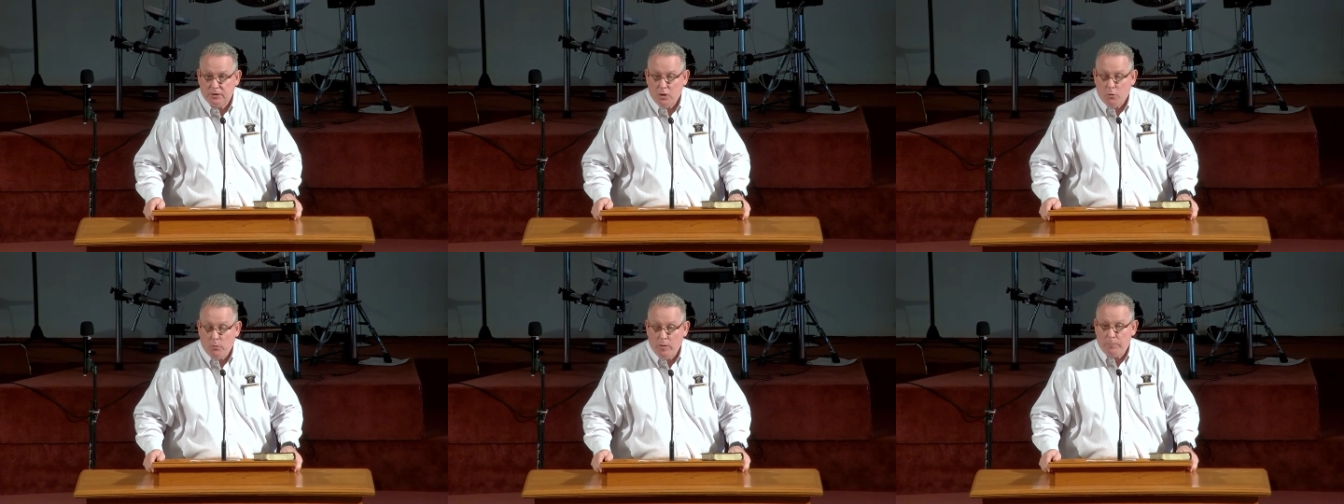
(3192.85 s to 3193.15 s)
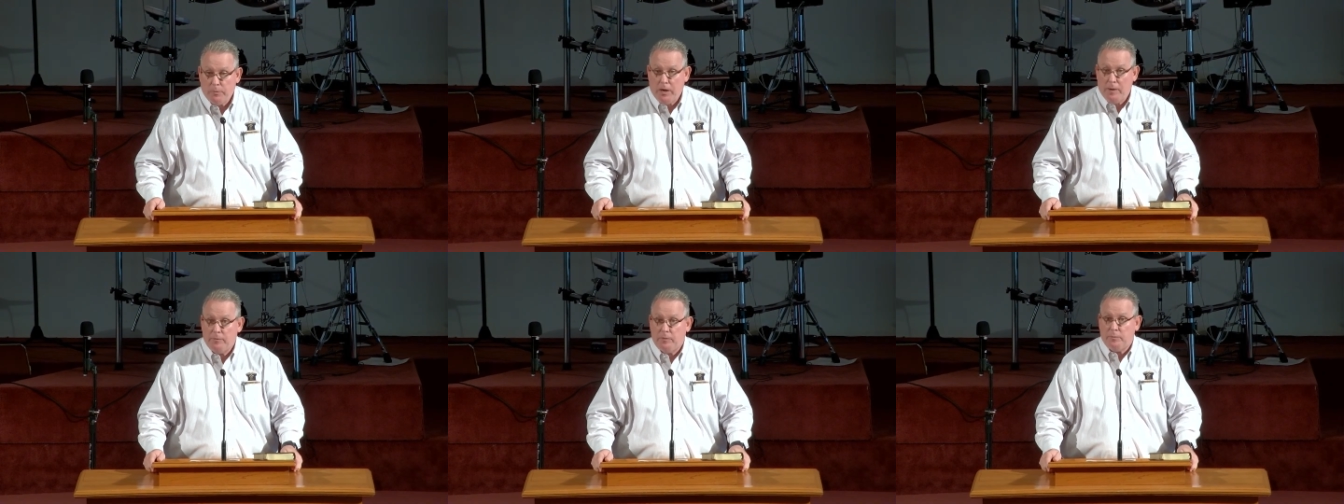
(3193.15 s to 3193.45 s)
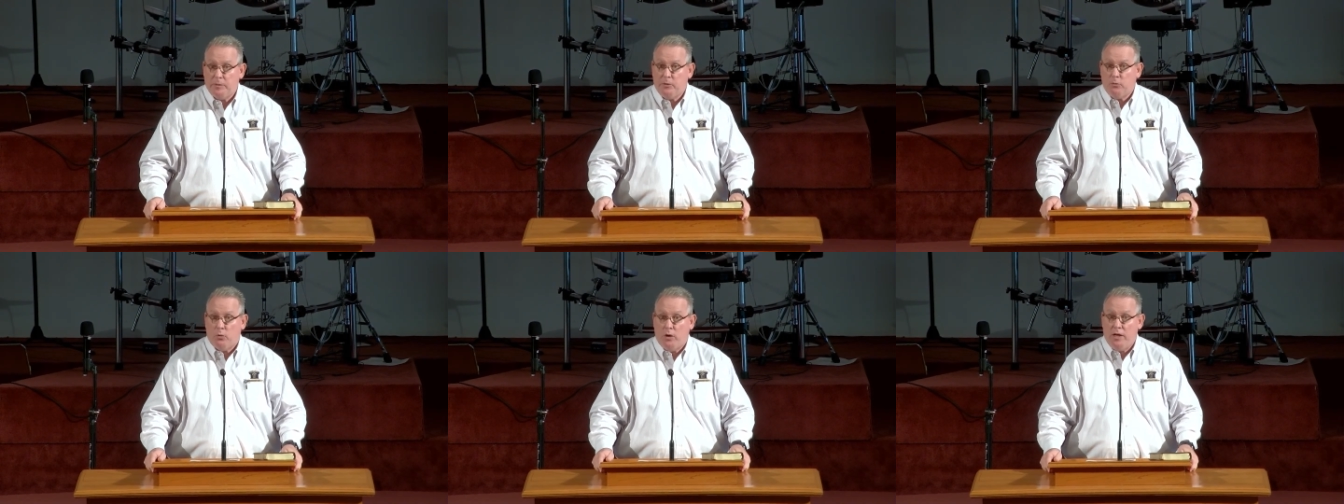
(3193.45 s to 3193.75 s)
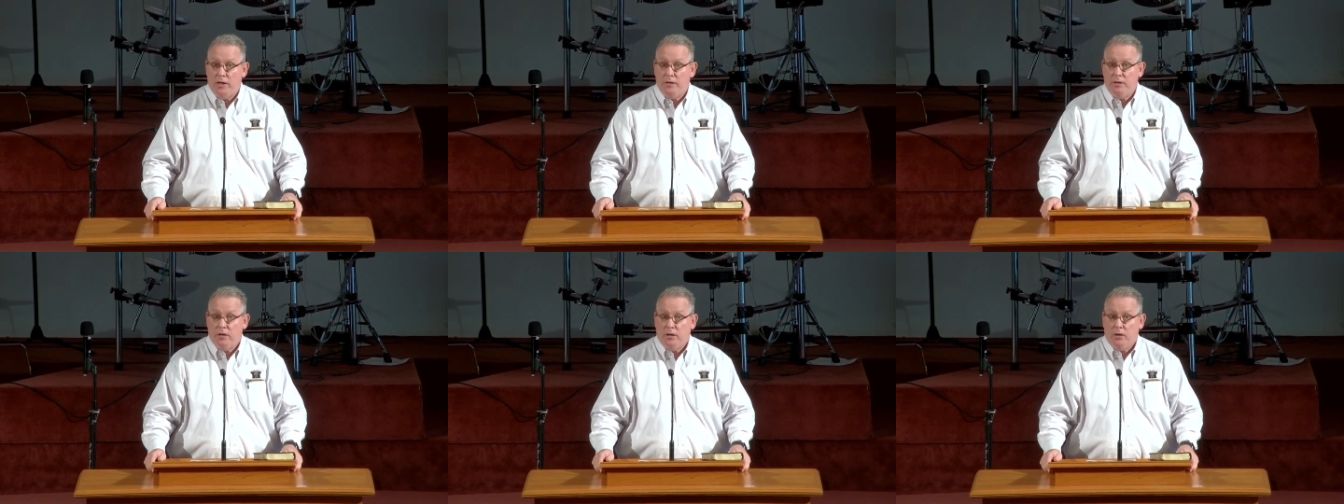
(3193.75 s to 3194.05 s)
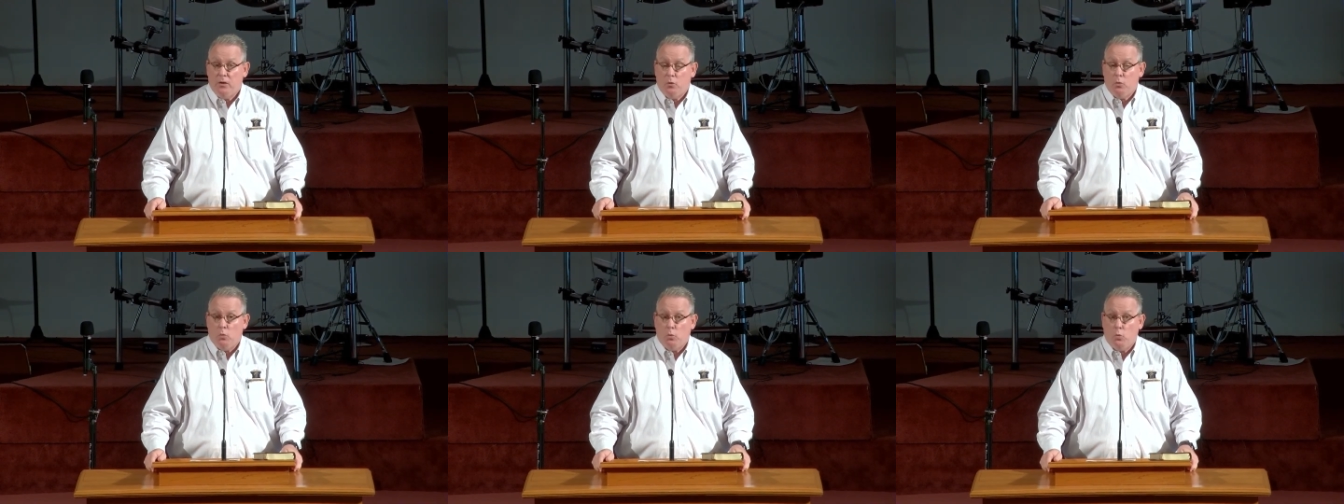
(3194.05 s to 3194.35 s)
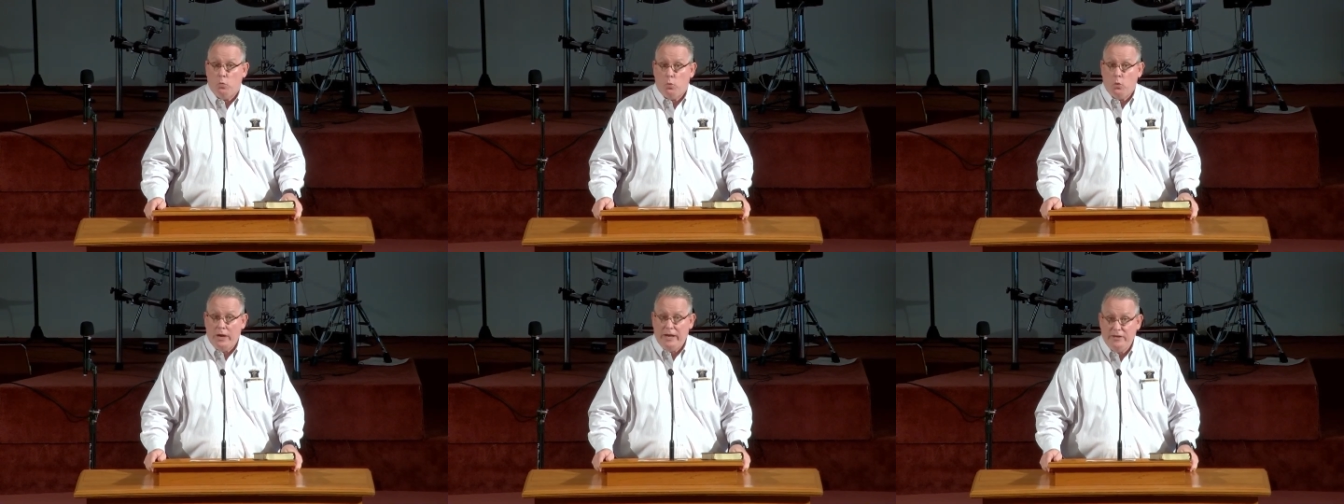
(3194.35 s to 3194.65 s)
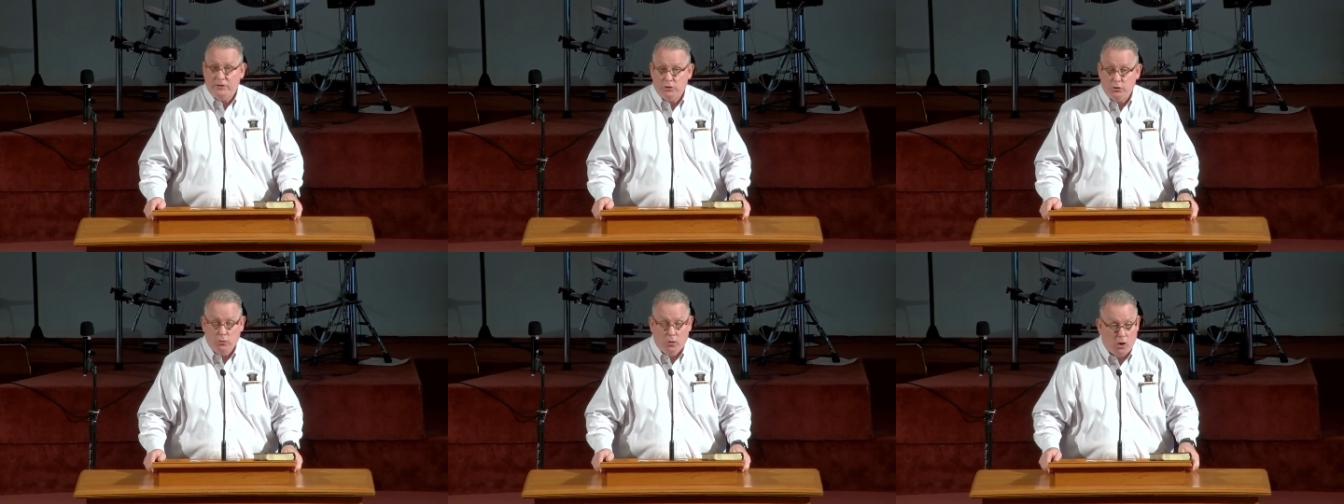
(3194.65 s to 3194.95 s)
We probably run way
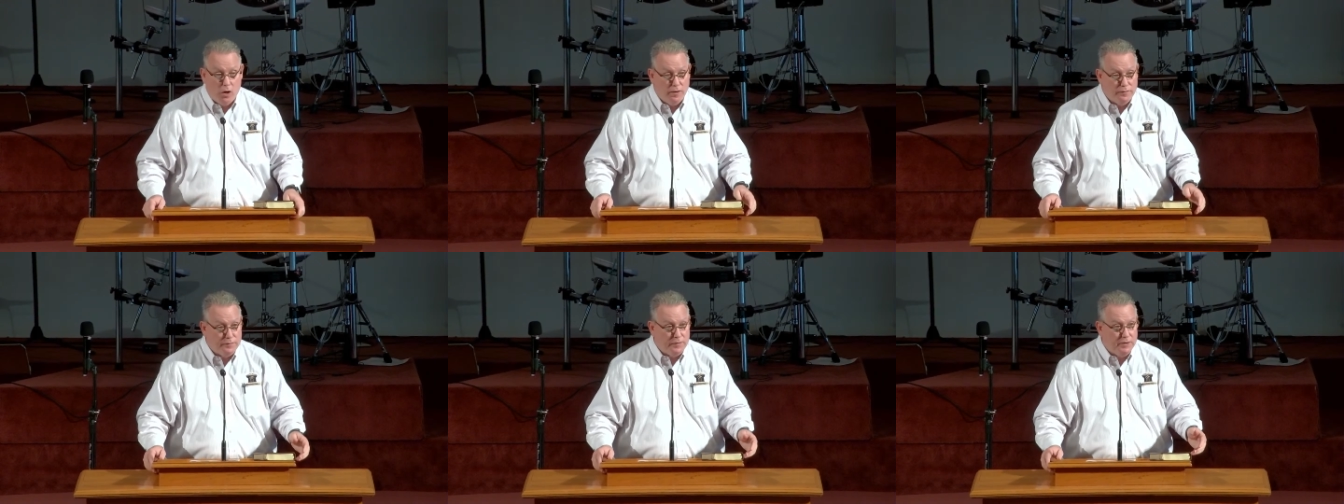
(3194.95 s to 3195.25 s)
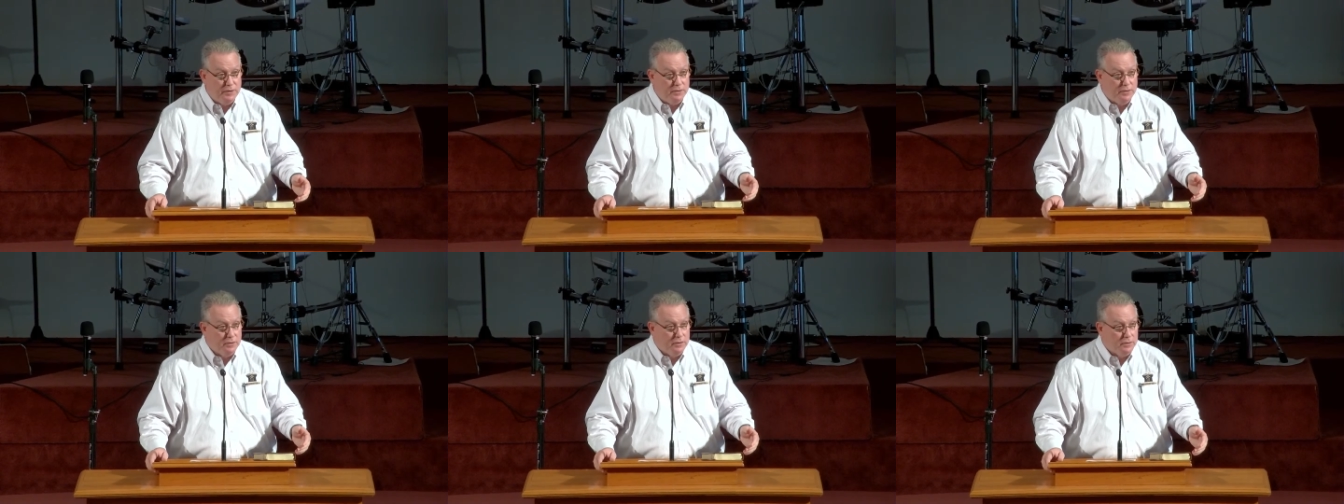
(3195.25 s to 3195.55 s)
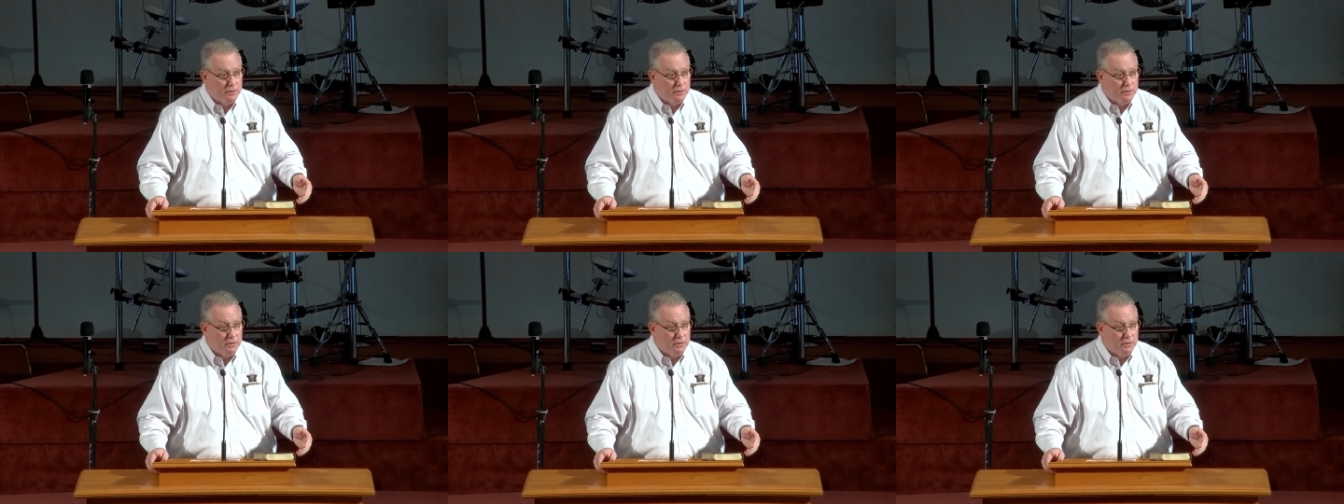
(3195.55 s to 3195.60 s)
too often